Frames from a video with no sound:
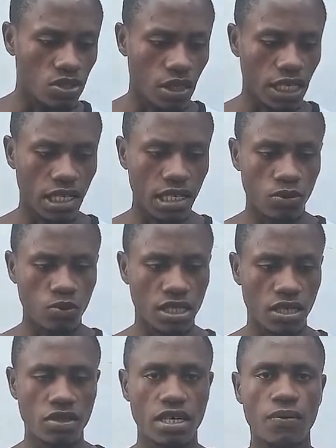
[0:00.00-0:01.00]
with
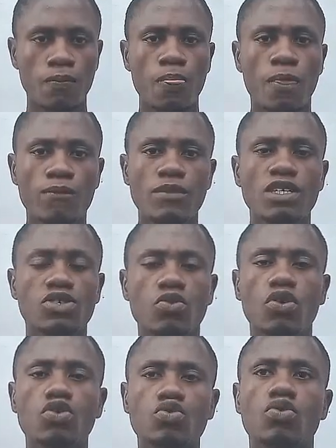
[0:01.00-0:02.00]
another, we need to
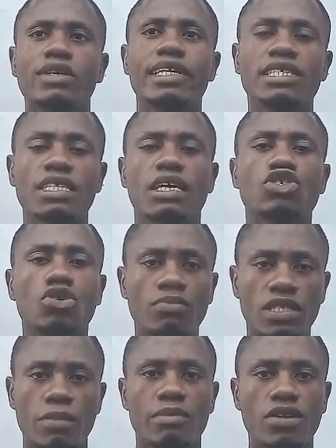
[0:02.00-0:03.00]
also understand
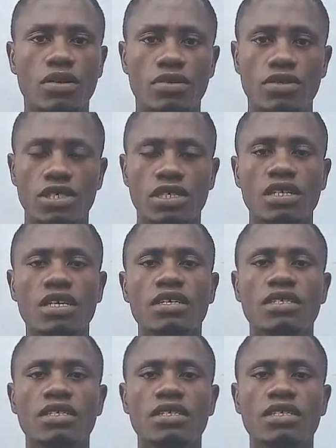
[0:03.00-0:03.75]
some terminology